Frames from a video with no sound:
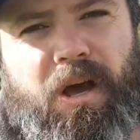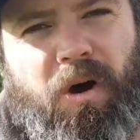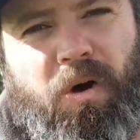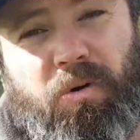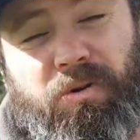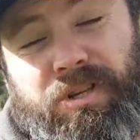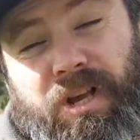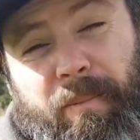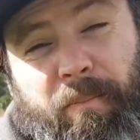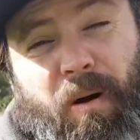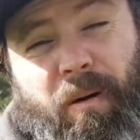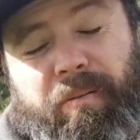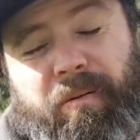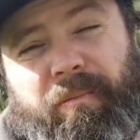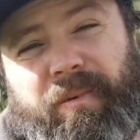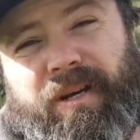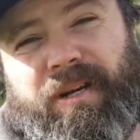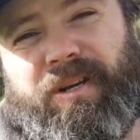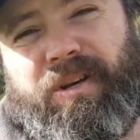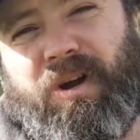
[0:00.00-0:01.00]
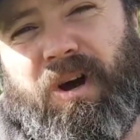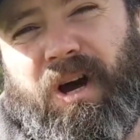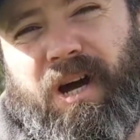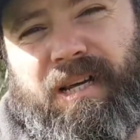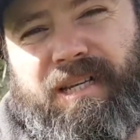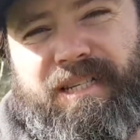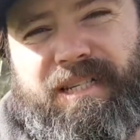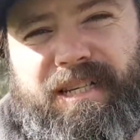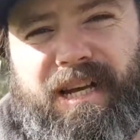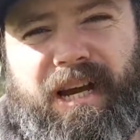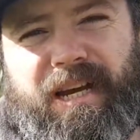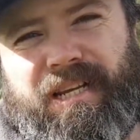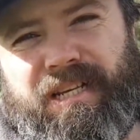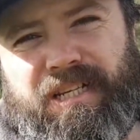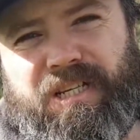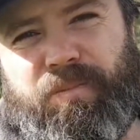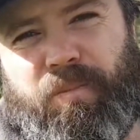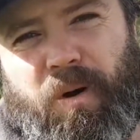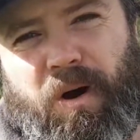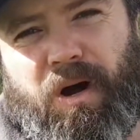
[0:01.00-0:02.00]
Also pop them in a nice sunny
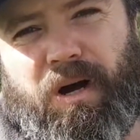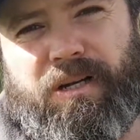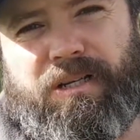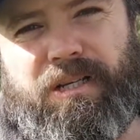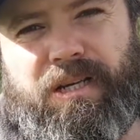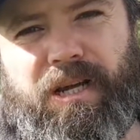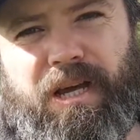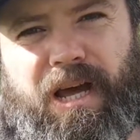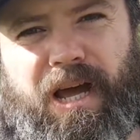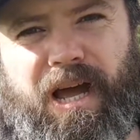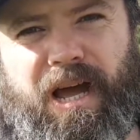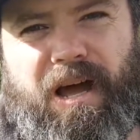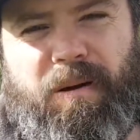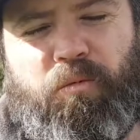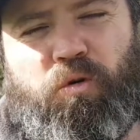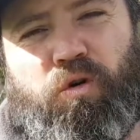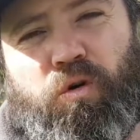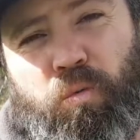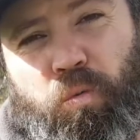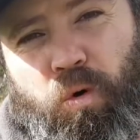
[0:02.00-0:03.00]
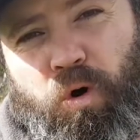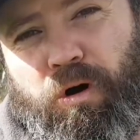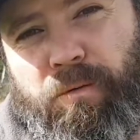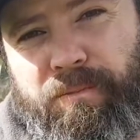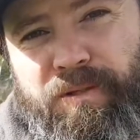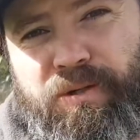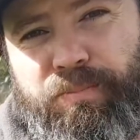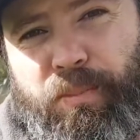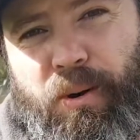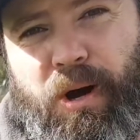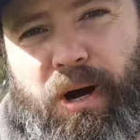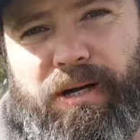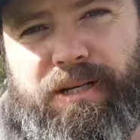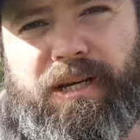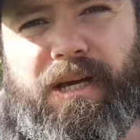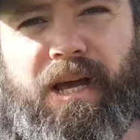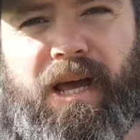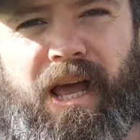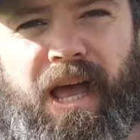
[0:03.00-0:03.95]
spot or a warm spot.